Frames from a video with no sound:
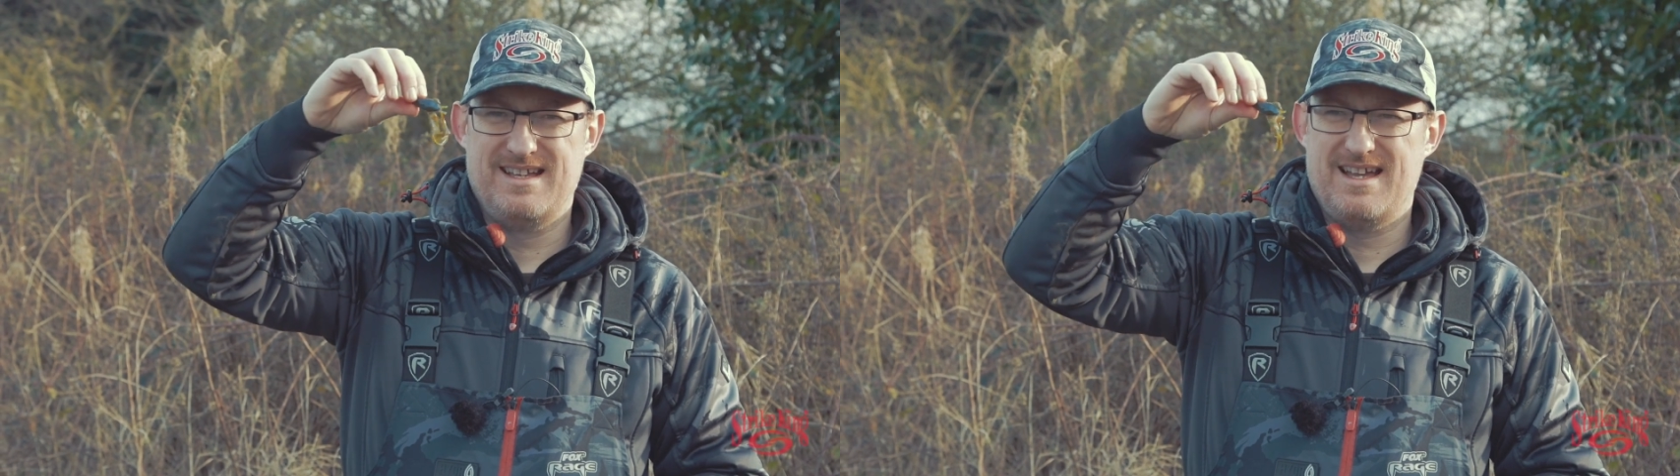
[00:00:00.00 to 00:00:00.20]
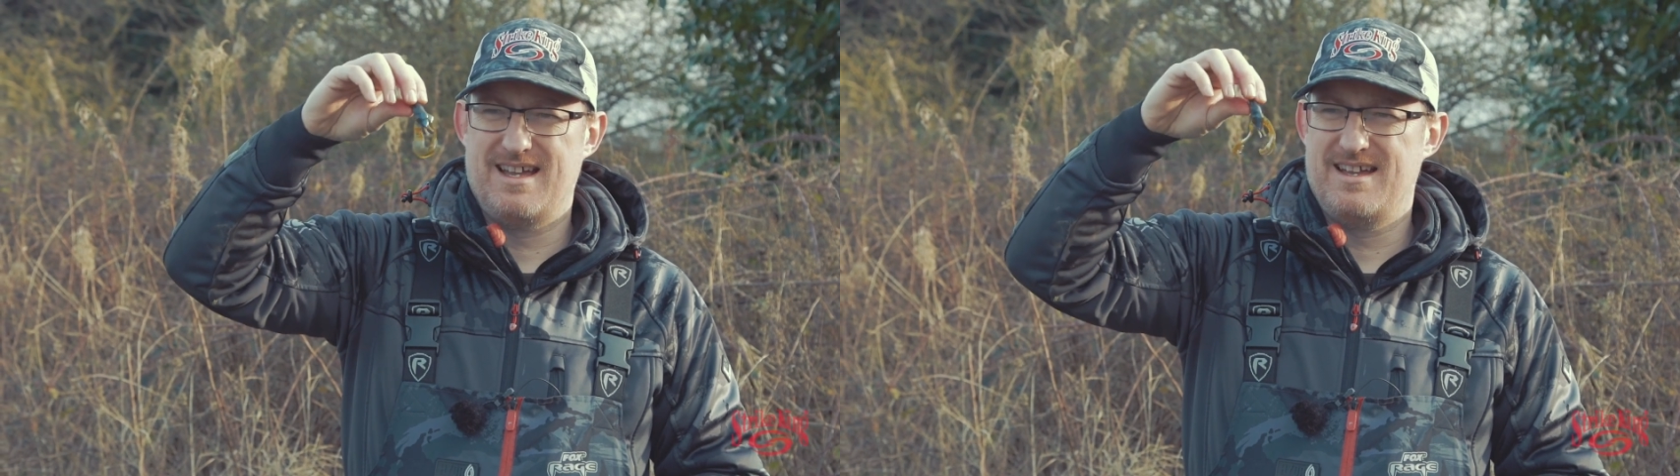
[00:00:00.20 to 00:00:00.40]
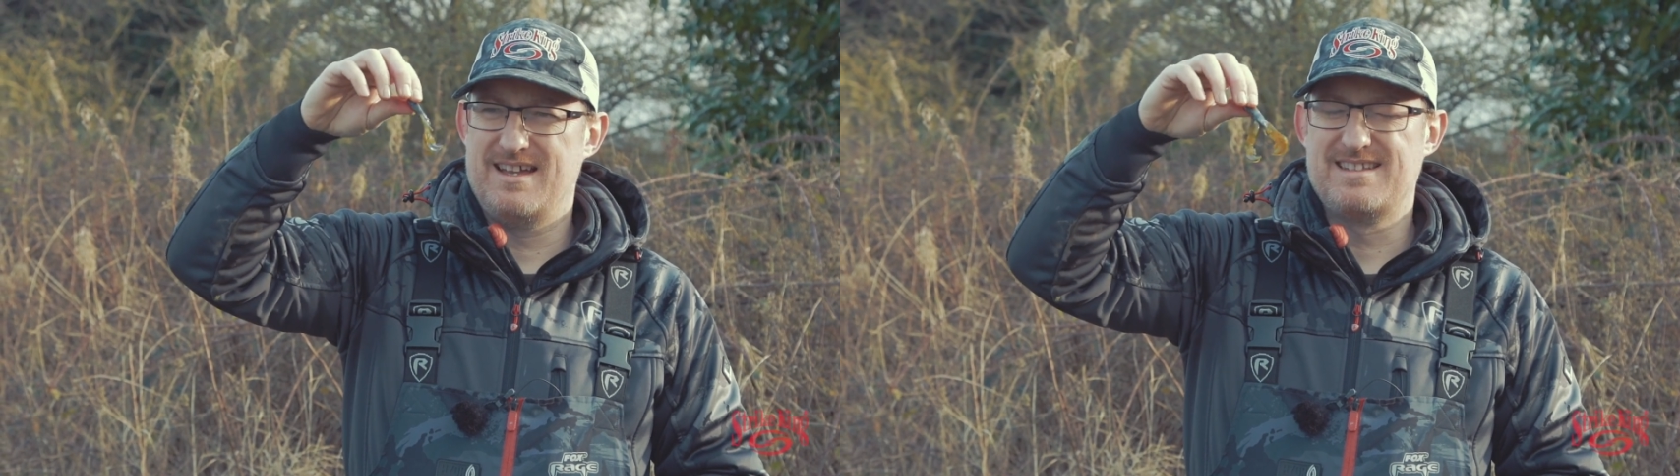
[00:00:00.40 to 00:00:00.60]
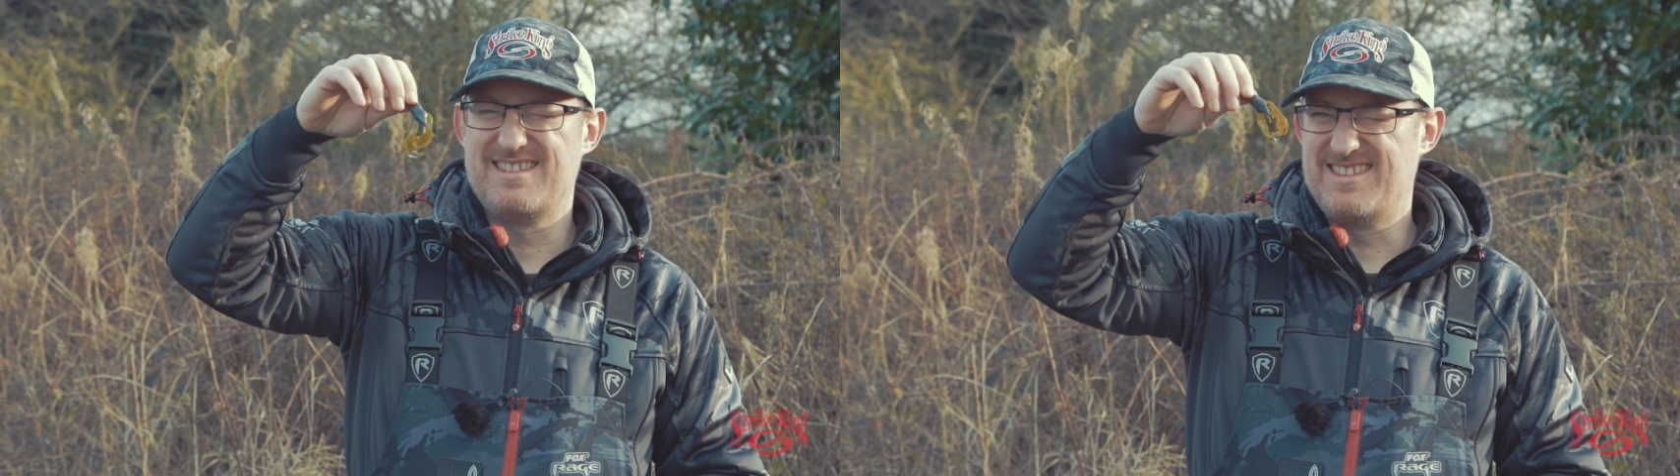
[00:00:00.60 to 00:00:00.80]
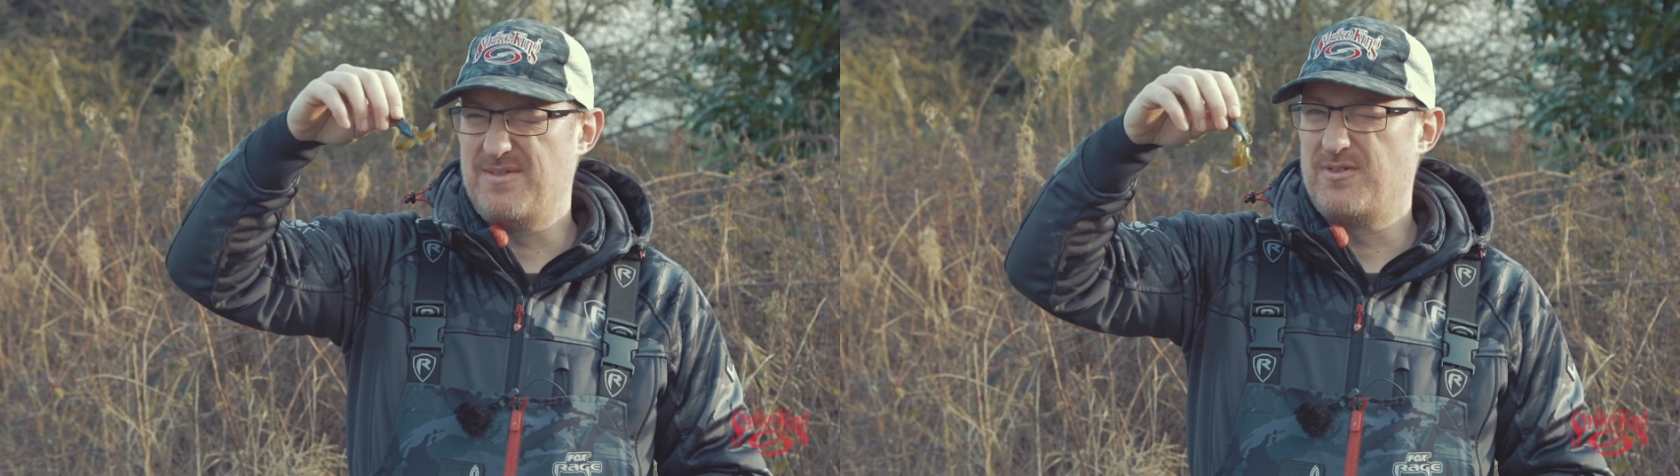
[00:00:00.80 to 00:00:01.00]
and it's
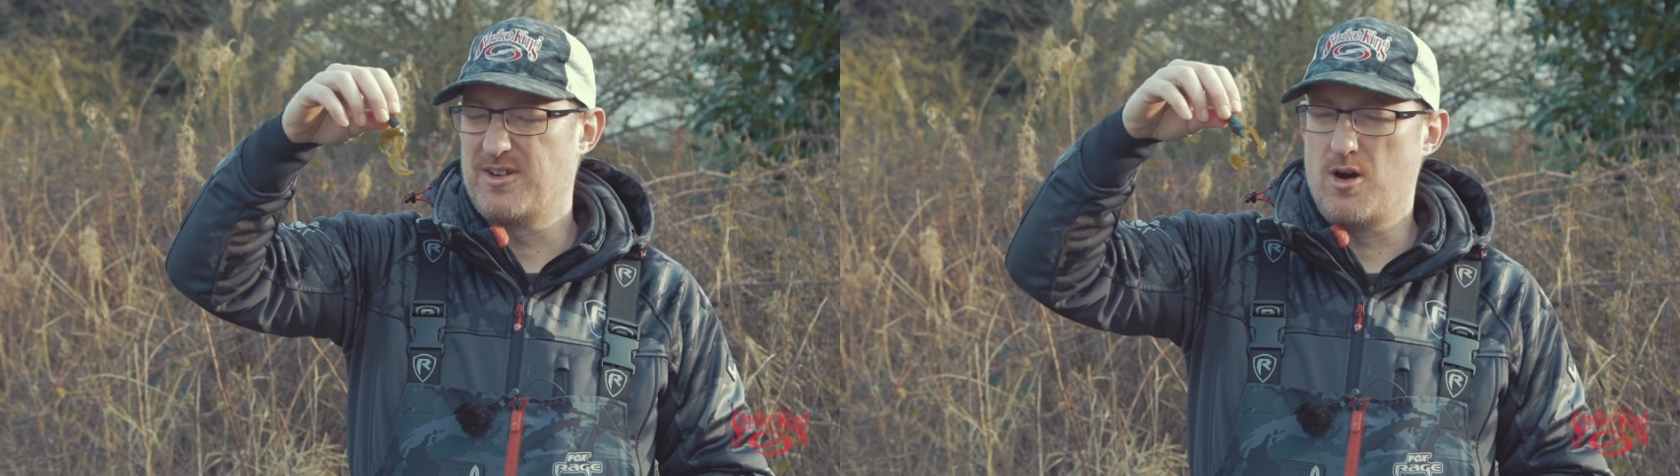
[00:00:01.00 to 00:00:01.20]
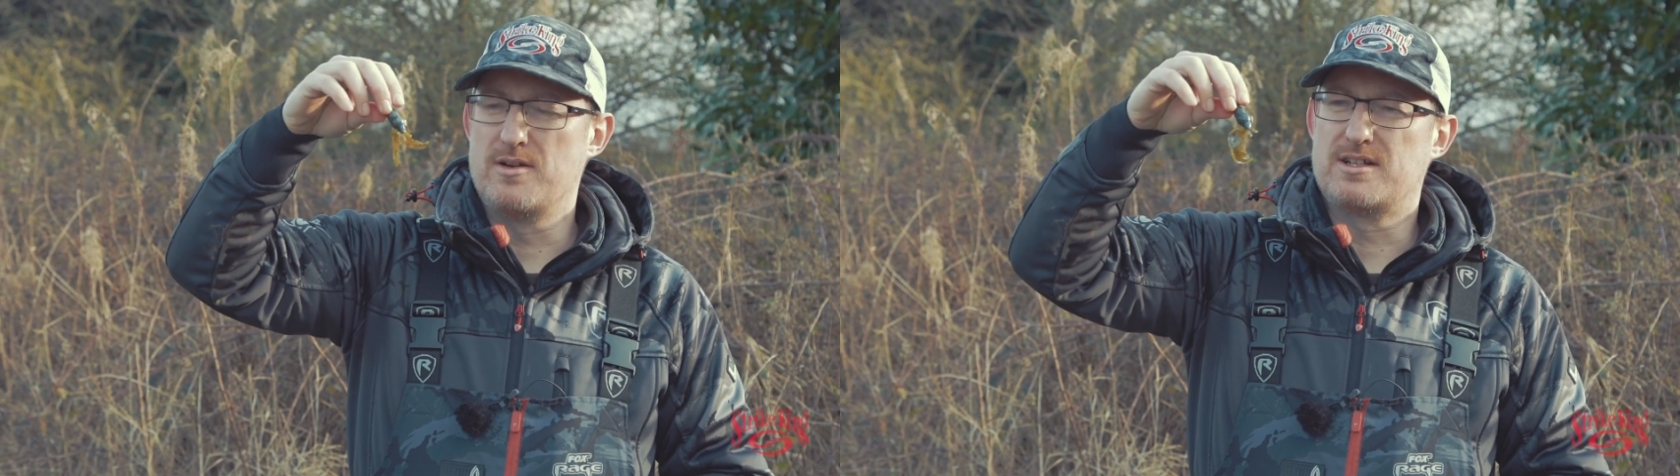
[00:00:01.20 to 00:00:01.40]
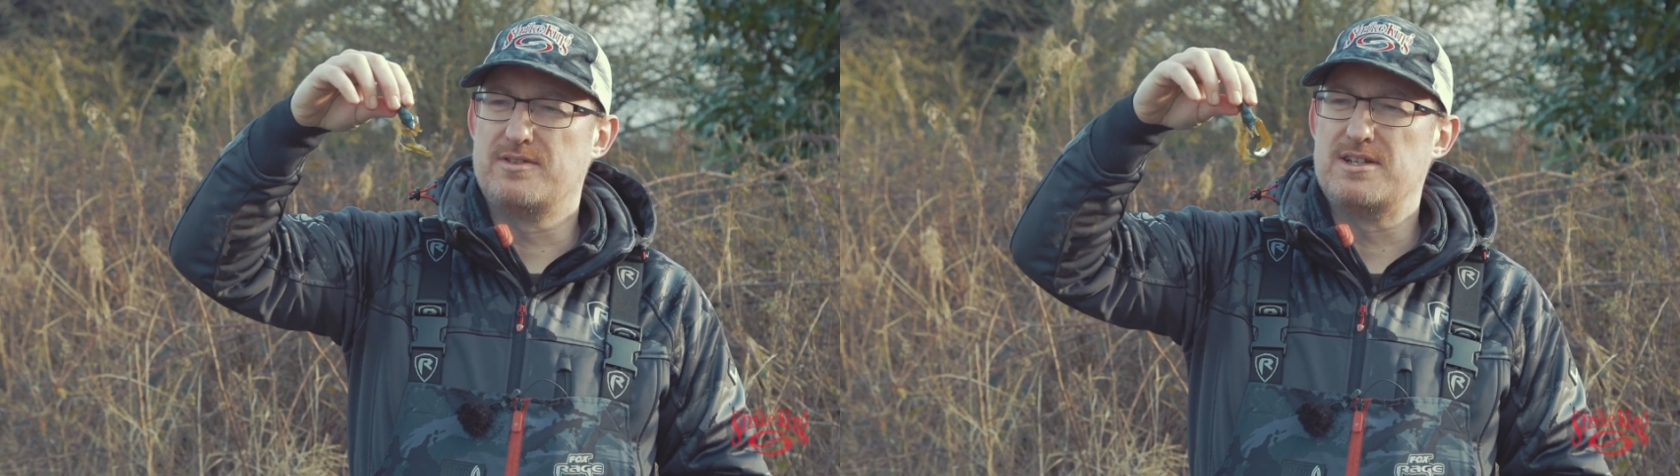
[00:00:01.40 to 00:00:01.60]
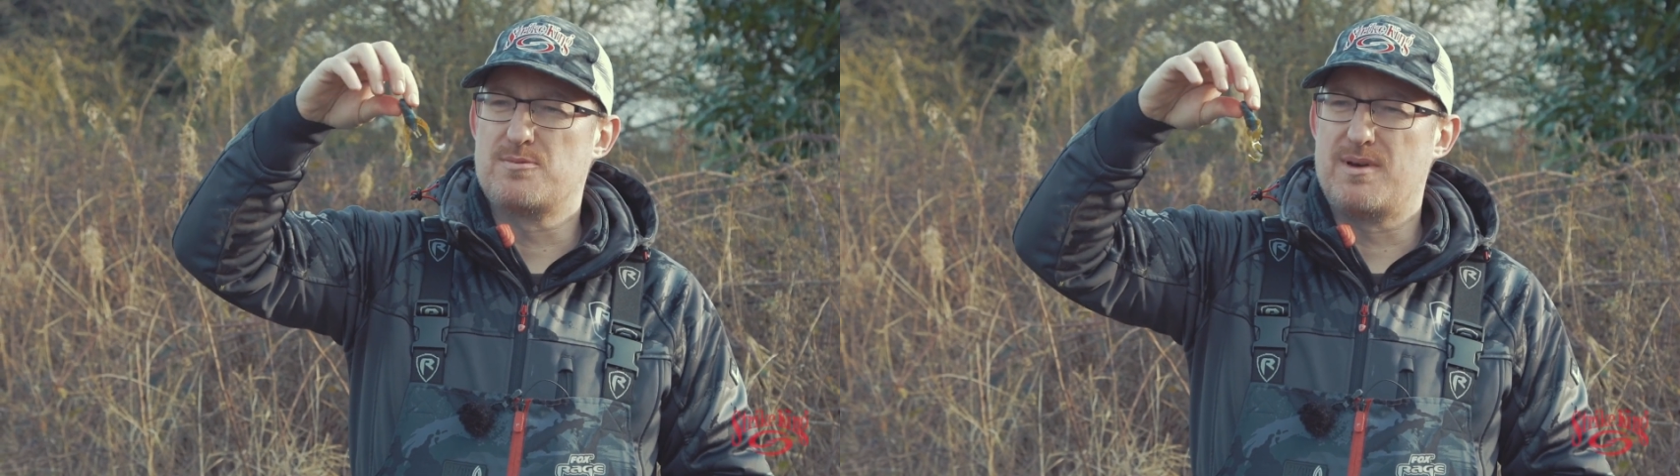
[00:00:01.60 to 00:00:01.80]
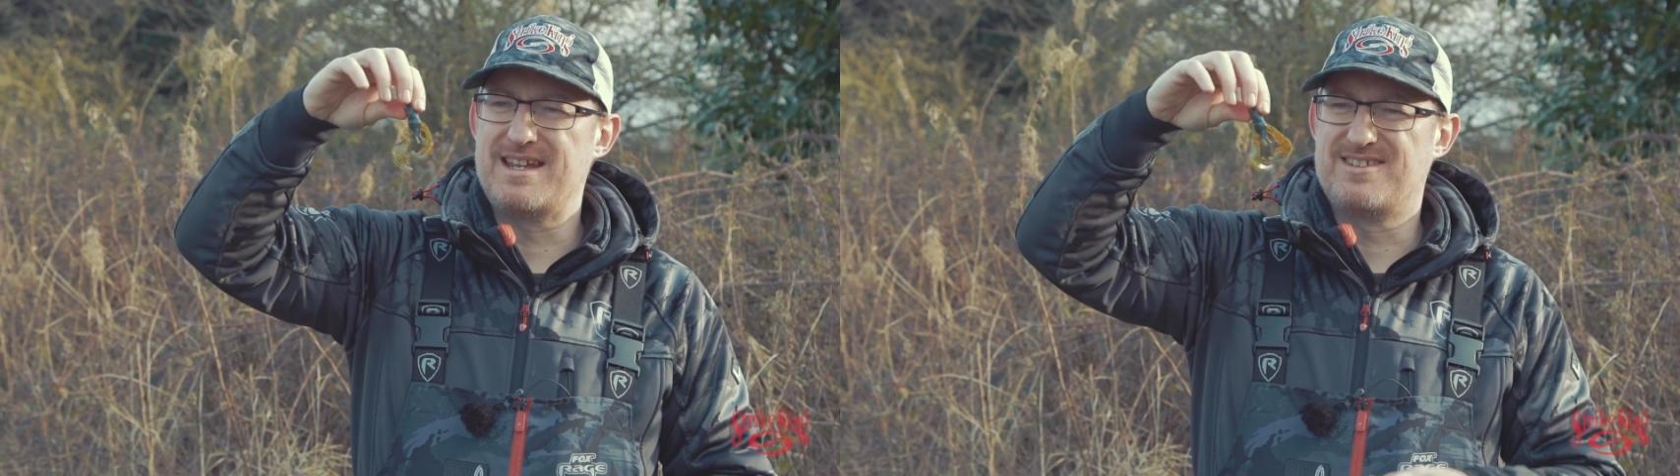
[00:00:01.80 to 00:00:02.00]
a different kind of
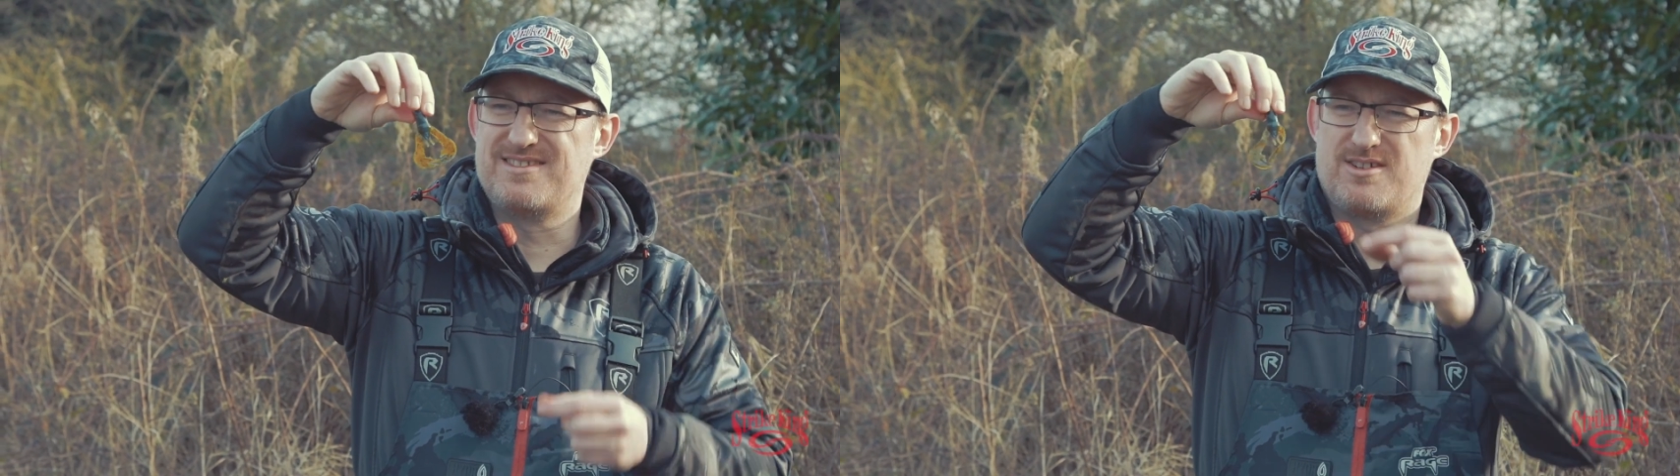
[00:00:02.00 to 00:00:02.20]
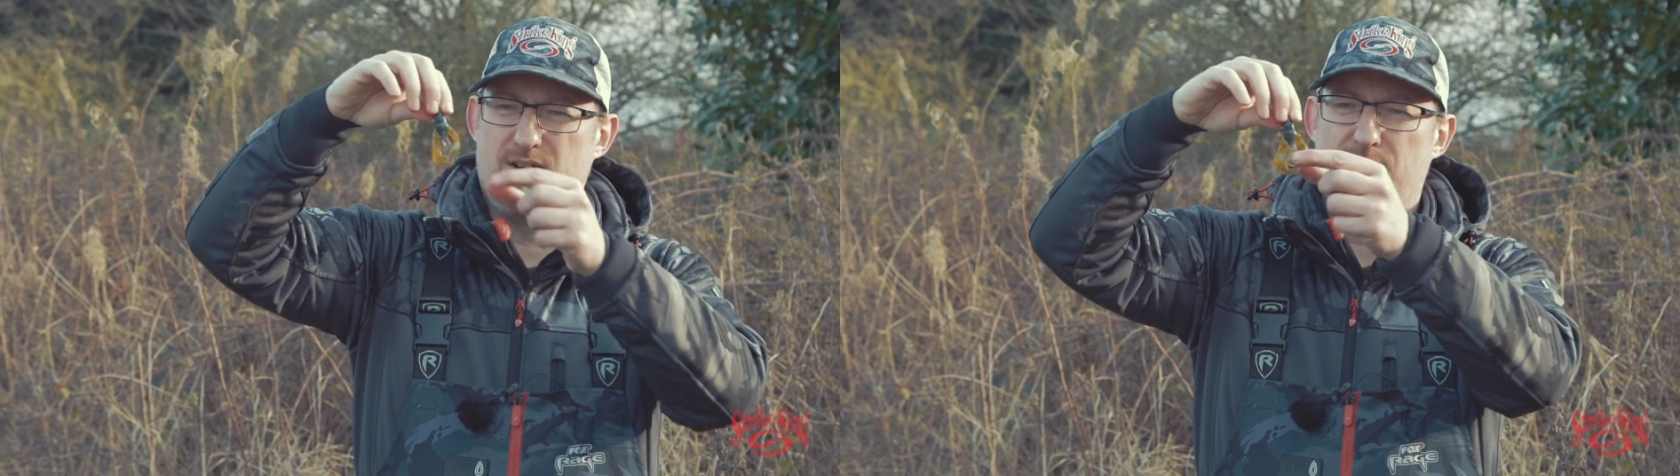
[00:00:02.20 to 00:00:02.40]
creature bait because it's got a